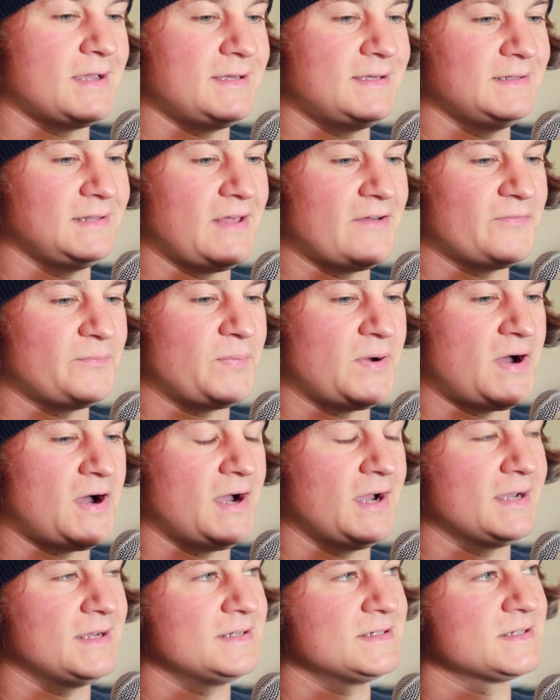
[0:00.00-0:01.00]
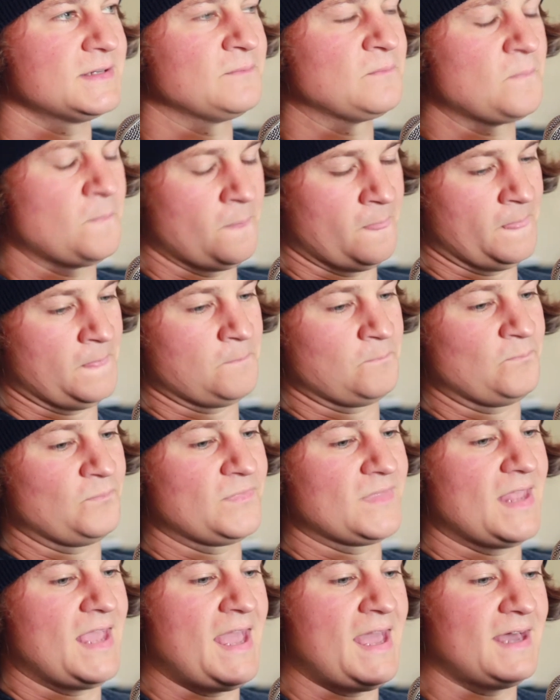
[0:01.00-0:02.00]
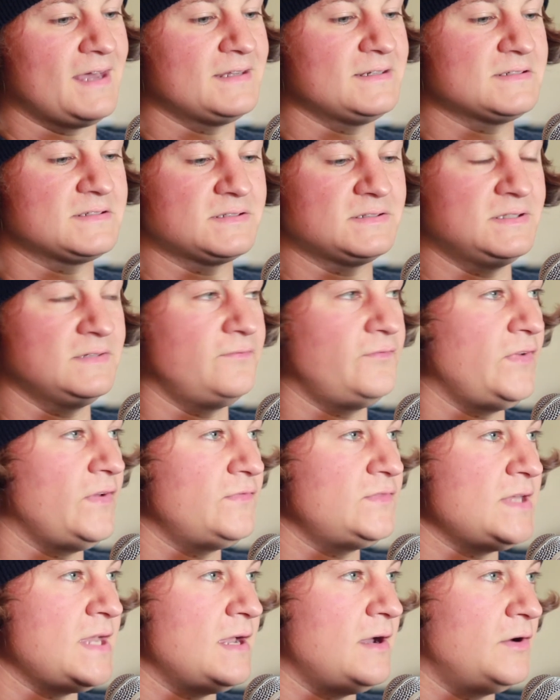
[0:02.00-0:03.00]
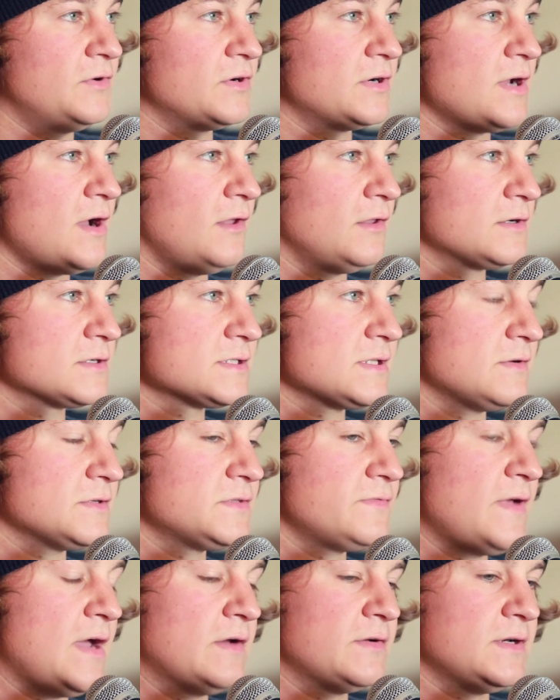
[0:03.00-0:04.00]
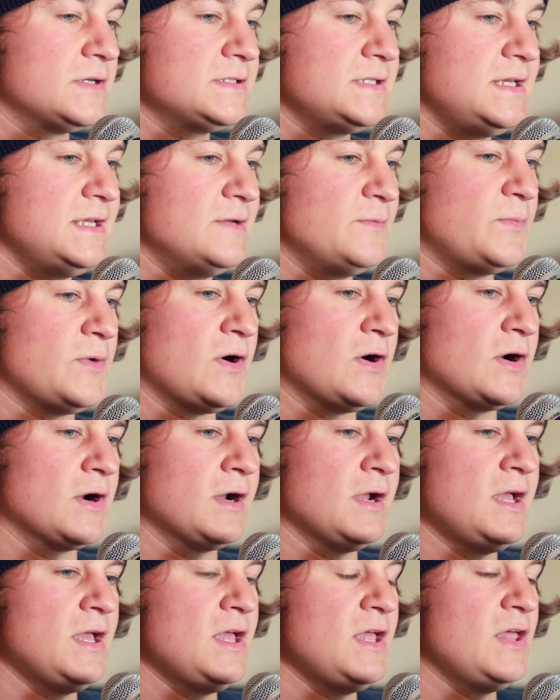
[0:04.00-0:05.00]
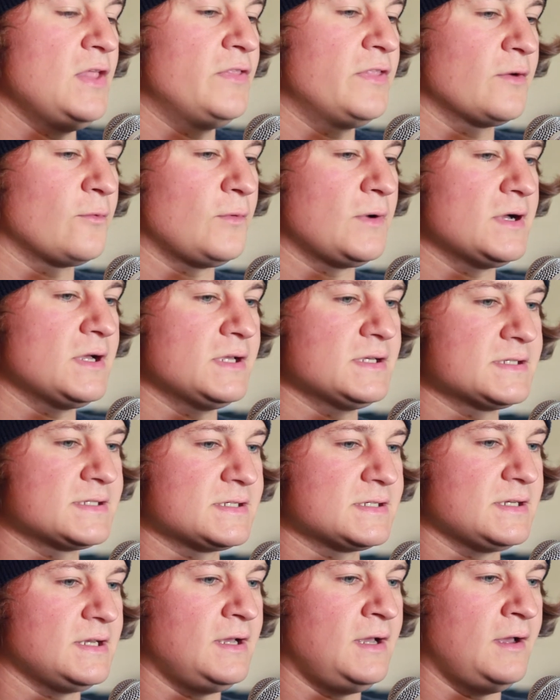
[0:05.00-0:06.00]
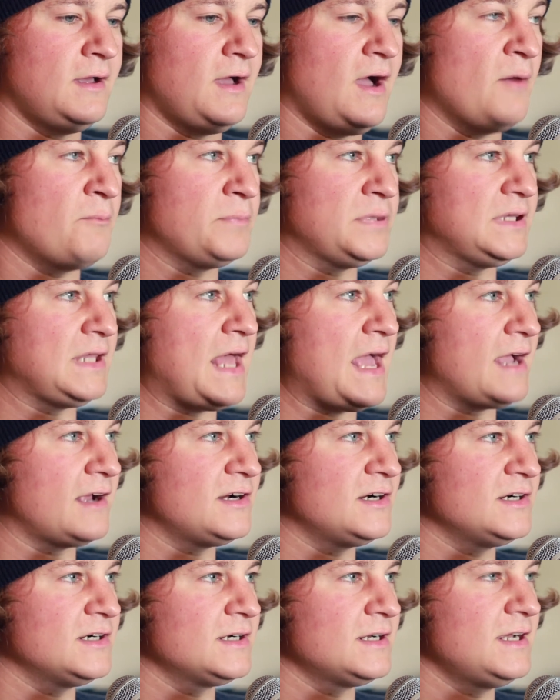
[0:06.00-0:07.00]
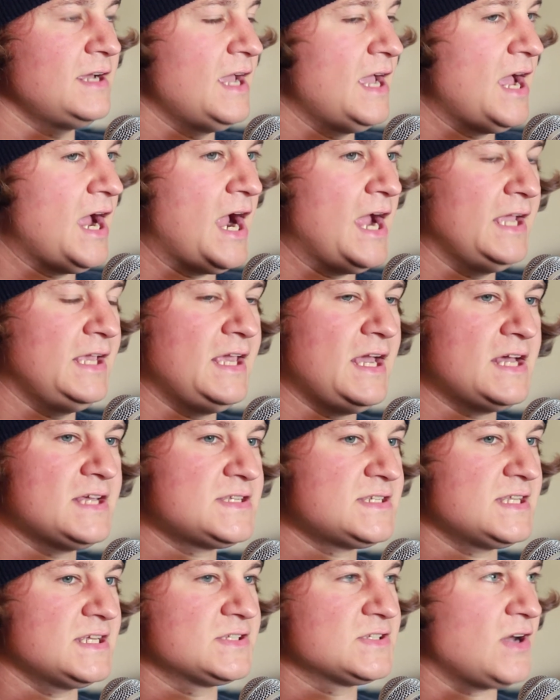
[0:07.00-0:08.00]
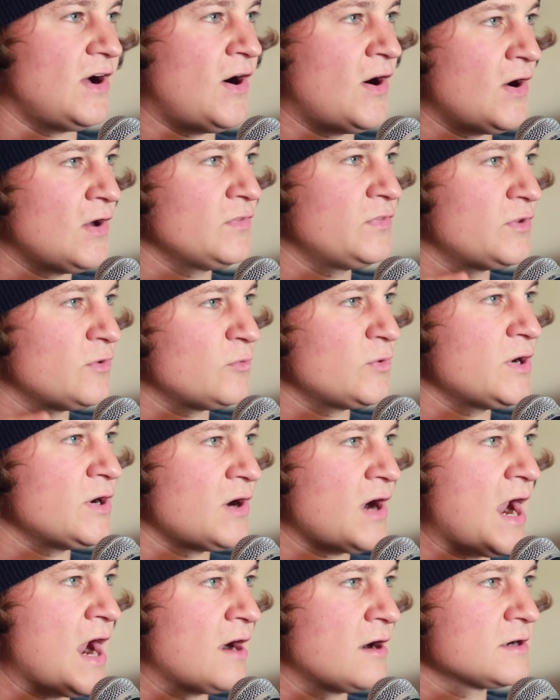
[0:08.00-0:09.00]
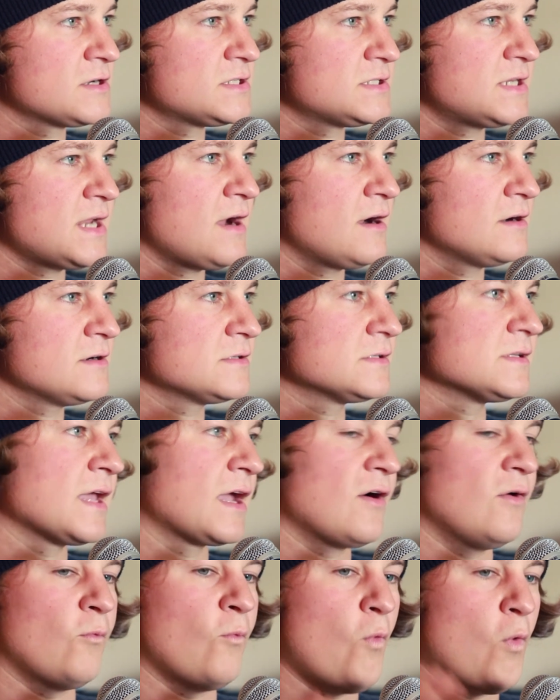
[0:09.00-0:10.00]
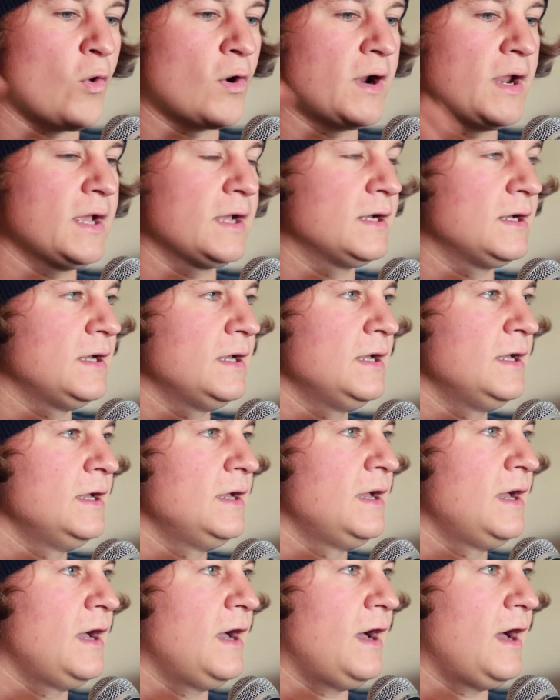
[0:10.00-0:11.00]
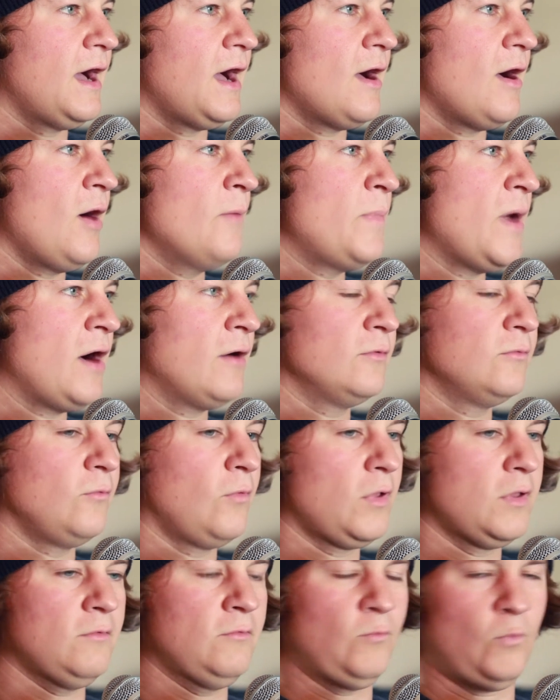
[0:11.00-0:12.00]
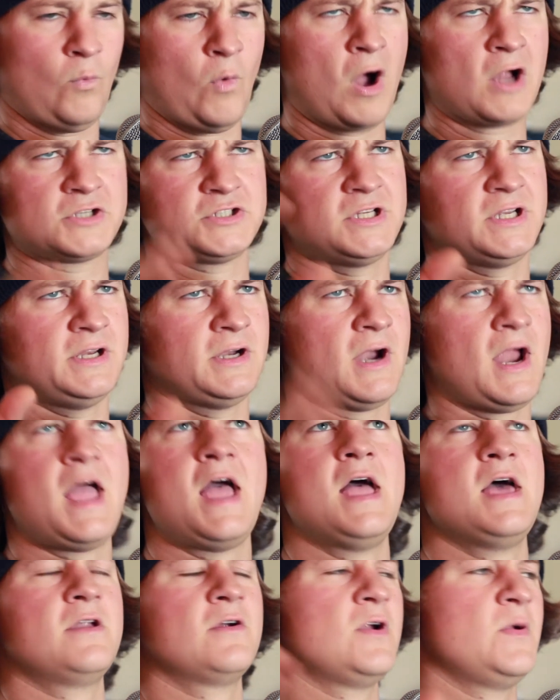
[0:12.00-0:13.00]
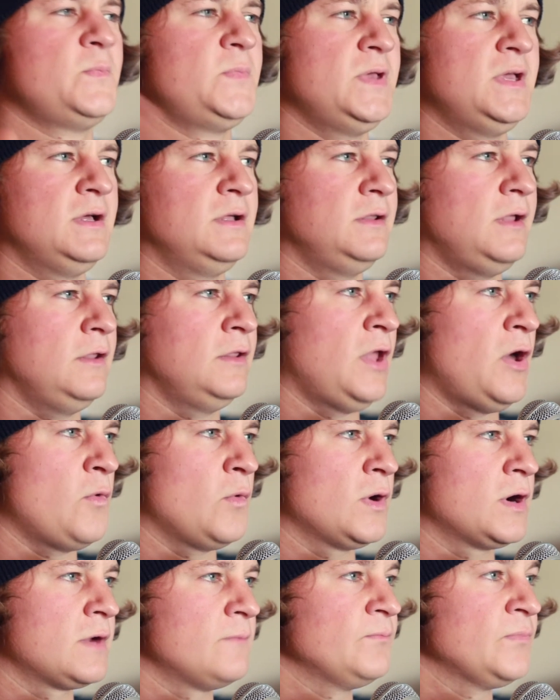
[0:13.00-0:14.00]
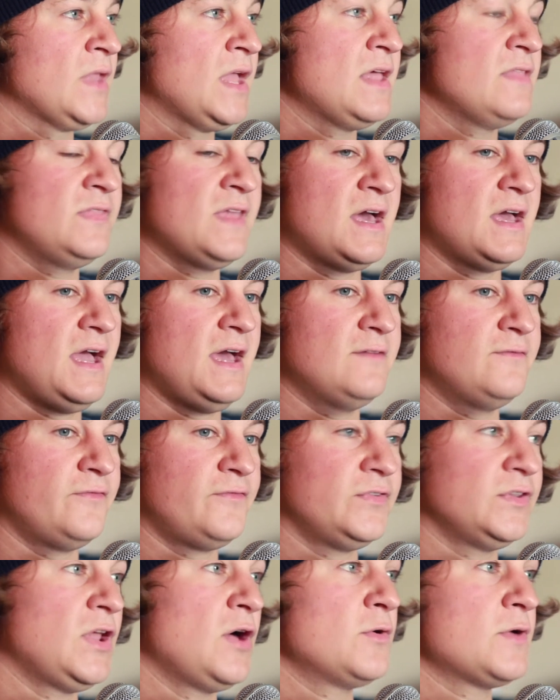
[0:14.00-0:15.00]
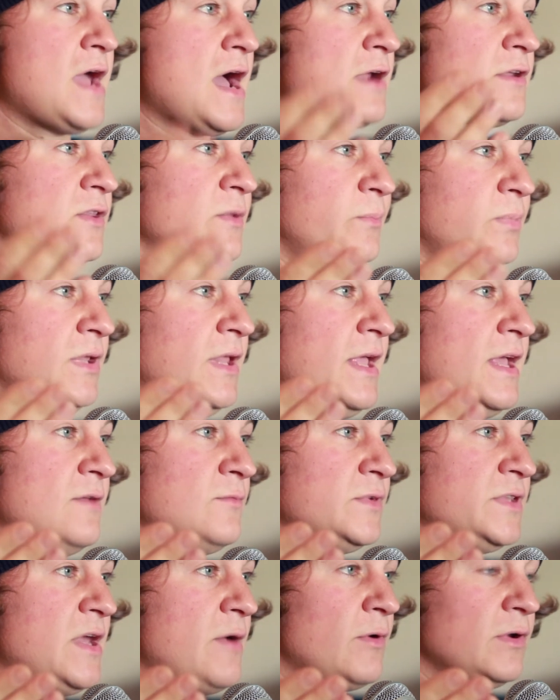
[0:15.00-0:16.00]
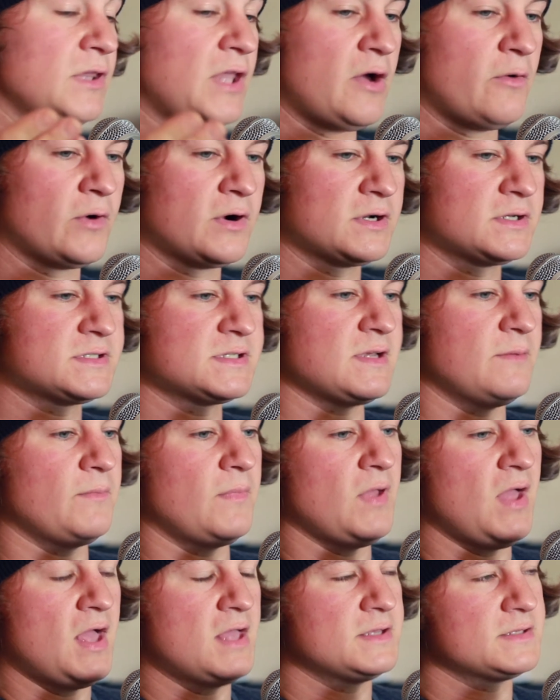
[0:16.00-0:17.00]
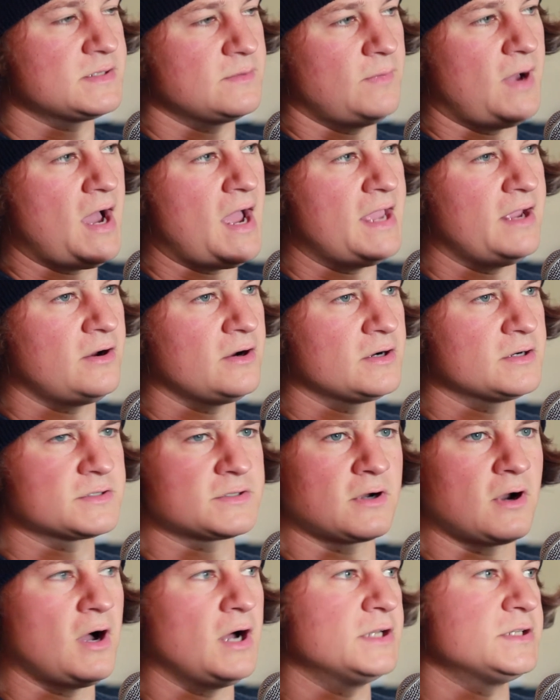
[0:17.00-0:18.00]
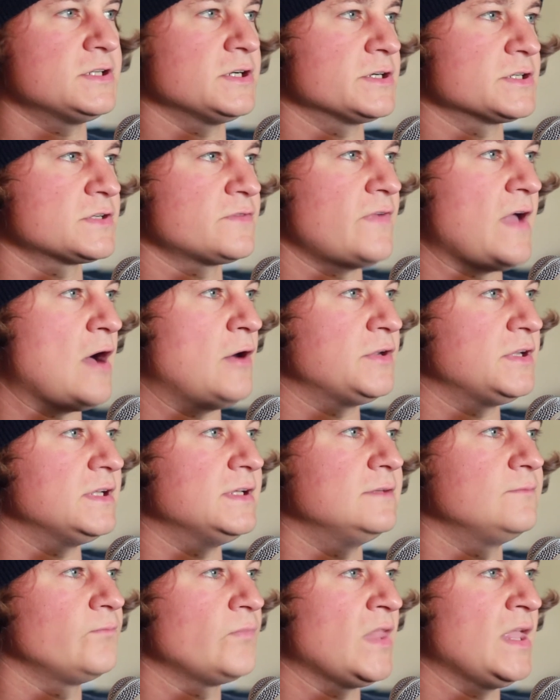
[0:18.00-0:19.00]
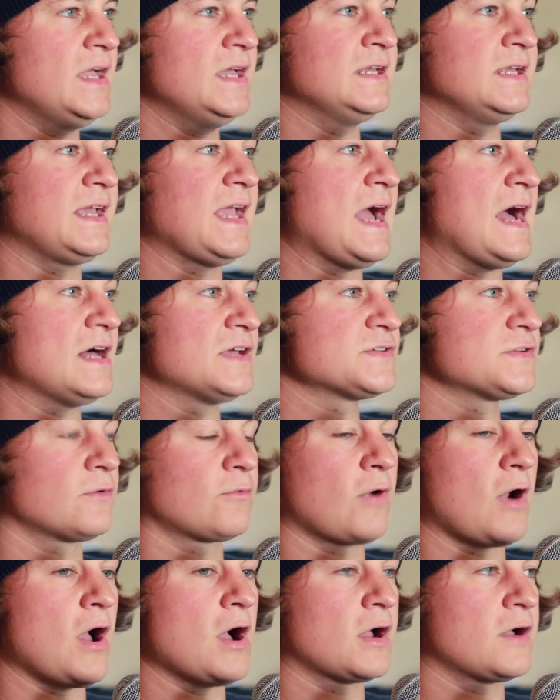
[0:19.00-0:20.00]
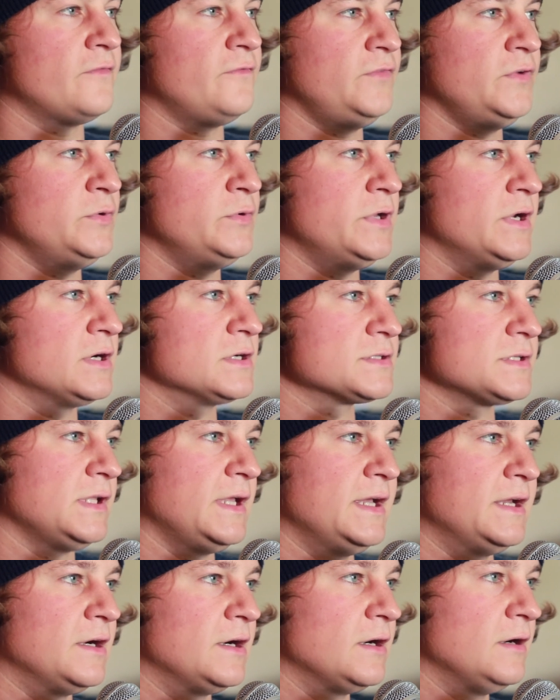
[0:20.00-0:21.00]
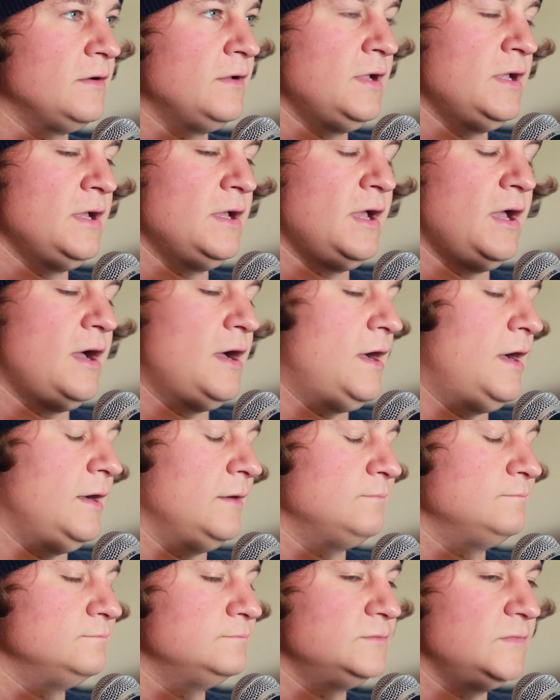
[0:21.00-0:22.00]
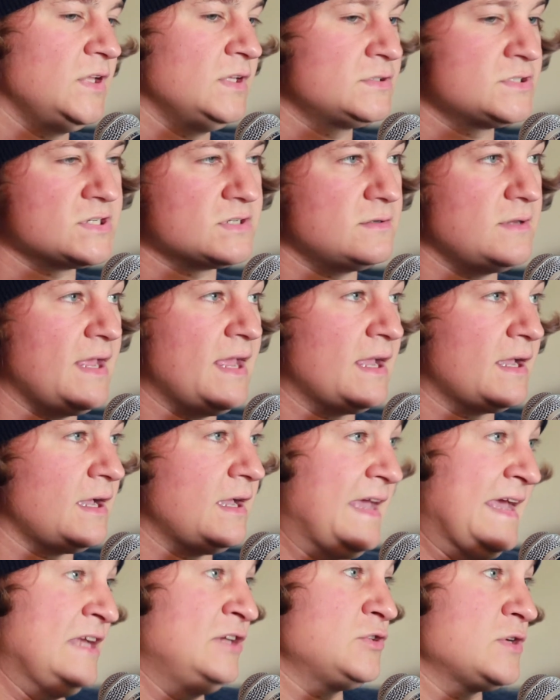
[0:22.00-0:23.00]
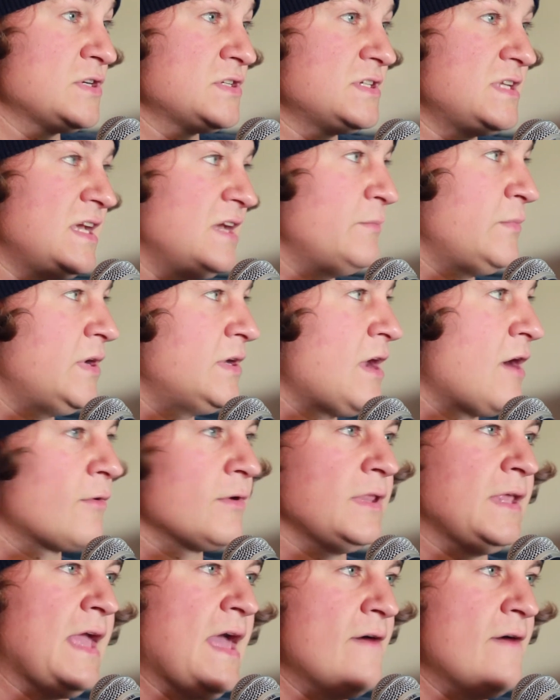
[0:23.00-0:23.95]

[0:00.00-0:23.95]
he left behind and the $5,800 that was found on Tina Barr. There was a placard, I guess, that's on the rear air stairs, like a warning about watching your head or it being lowered, that had flown out of the plane when they were lowered. Some hikers or hunters found it in Castle Rock a few years later. It's just interesting, but not really